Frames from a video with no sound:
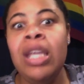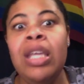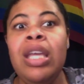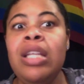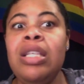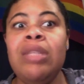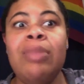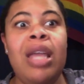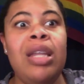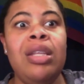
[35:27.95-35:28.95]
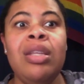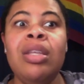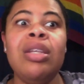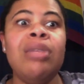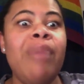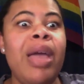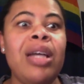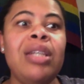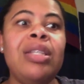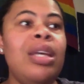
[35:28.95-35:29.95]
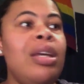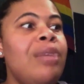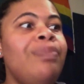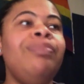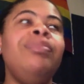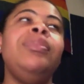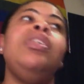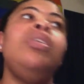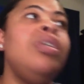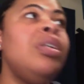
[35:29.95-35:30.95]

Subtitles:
It just made it, why